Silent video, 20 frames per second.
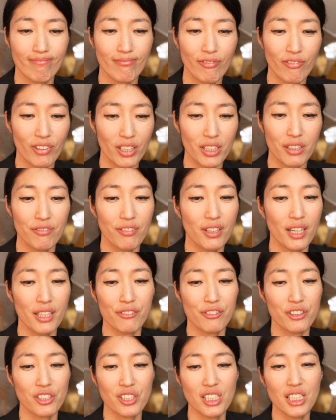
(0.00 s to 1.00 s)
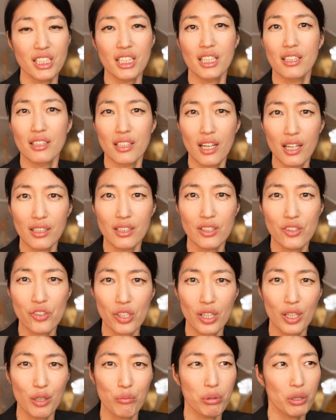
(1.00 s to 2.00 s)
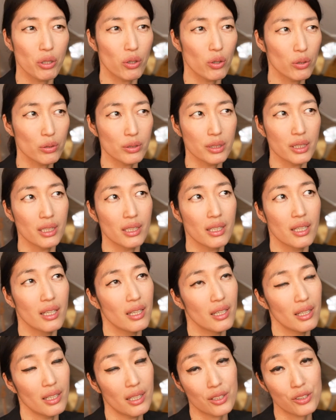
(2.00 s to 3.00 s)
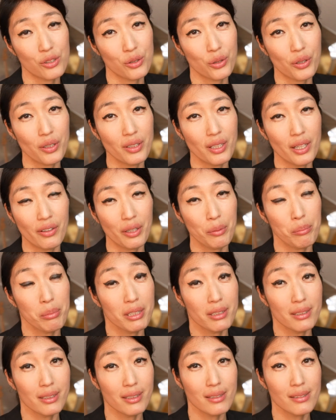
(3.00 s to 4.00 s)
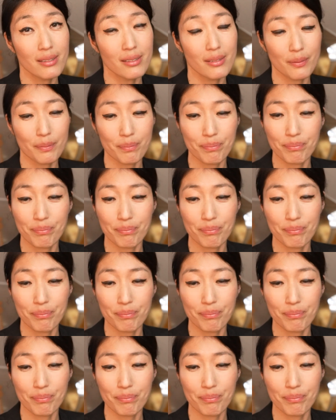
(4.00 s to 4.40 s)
vilified for seeking knowledge and beholding extraordinary abilities.